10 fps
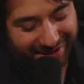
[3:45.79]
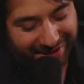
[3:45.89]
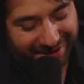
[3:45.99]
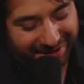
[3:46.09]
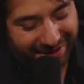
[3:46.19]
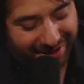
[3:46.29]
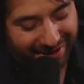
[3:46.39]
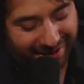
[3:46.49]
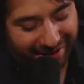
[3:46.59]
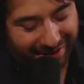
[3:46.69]
Uh,
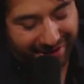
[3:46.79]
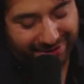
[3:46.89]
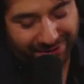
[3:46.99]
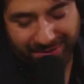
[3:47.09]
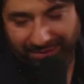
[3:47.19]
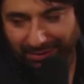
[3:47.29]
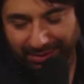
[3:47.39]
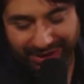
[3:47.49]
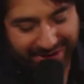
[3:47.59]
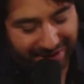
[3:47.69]
I, told you before
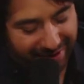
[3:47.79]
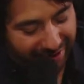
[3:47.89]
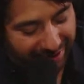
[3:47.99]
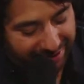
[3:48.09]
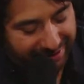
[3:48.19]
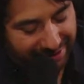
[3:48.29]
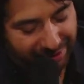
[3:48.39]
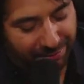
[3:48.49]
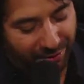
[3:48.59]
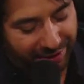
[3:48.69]
we hit the air, such
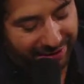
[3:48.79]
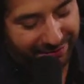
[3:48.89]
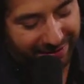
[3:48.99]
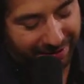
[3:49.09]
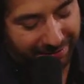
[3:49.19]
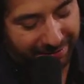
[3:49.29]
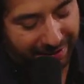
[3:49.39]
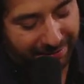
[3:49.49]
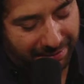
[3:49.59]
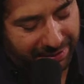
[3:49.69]
a poignant film,
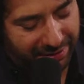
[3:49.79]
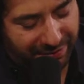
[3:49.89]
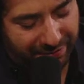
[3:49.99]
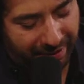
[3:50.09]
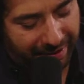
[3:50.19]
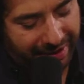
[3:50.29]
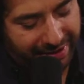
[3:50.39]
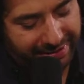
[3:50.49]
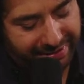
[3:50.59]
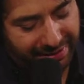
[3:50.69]
a, a, beautiful film.
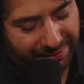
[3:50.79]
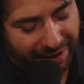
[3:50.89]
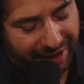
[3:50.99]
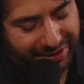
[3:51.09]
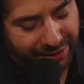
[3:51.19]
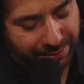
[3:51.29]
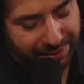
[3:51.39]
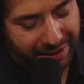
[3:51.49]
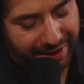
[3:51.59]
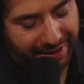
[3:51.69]
In Still Mine, you
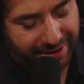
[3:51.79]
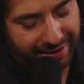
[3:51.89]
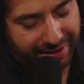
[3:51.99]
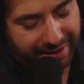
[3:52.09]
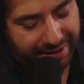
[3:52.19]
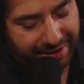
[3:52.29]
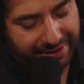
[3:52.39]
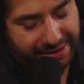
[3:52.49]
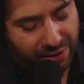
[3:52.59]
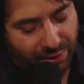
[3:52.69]
play
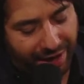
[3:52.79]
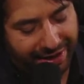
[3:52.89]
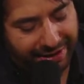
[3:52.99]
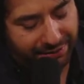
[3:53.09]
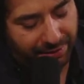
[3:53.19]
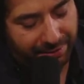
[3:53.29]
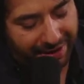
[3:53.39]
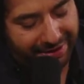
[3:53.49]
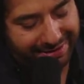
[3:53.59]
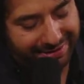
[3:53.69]
this quietly
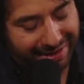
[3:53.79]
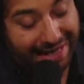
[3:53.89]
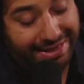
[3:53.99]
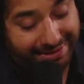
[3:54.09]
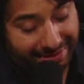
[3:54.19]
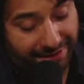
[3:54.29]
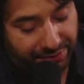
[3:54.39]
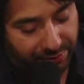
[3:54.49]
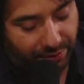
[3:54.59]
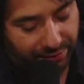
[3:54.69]
rebellious 87
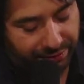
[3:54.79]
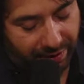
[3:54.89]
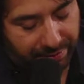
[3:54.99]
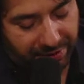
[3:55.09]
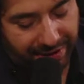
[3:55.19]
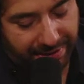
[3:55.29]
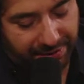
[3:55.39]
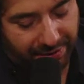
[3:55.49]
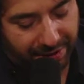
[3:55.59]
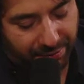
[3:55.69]
year old farmer named
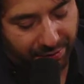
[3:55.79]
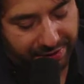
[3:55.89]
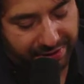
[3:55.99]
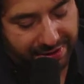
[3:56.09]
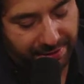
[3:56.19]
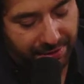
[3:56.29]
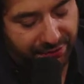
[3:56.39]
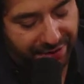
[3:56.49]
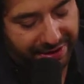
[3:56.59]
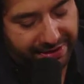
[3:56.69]
Craig Morrison, someone
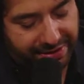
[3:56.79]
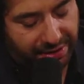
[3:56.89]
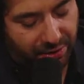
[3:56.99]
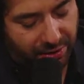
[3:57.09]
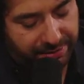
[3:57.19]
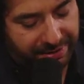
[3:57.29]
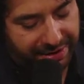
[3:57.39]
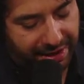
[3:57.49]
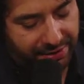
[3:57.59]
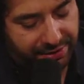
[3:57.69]
fighting City Hall to build
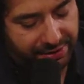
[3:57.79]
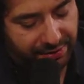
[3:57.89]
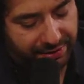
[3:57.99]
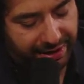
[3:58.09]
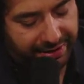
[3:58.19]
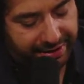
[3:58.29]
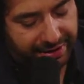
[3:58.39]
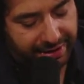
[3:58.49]
a house on his own land.